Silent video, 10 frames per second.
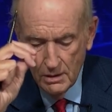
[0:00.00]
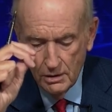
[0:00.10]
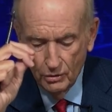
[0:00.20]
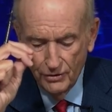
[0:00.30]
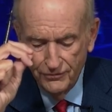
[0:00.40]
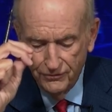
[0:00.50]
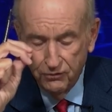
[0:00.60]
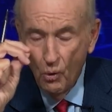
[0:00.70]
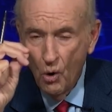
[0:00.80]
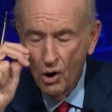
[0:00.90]
nearly
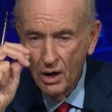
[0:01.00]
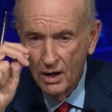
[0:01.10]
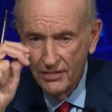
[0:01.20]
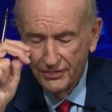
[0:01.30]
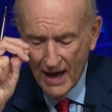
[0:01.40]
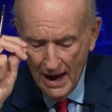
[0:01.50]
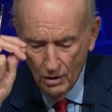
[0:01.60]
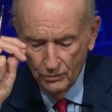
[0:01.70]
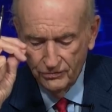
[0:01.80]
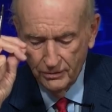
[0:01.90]

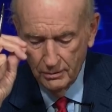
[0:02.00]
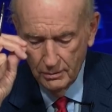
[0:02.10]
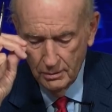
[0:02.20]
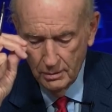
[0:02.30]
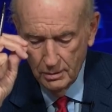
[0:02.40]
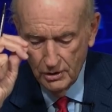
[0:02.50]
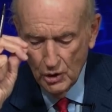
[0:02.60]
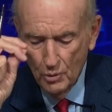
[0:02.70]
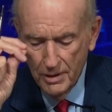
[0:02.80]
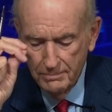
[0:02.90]
4,000
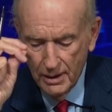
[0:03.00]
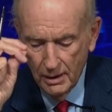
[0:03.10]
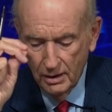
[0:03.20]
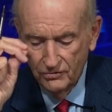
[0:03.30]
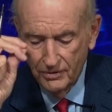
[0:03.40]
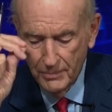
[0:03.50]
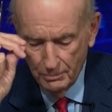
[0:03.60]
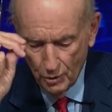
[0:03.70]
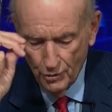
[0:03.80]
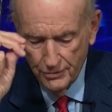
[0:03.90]
human beings have been
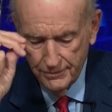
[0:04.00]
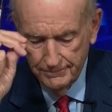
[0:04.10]
murdered.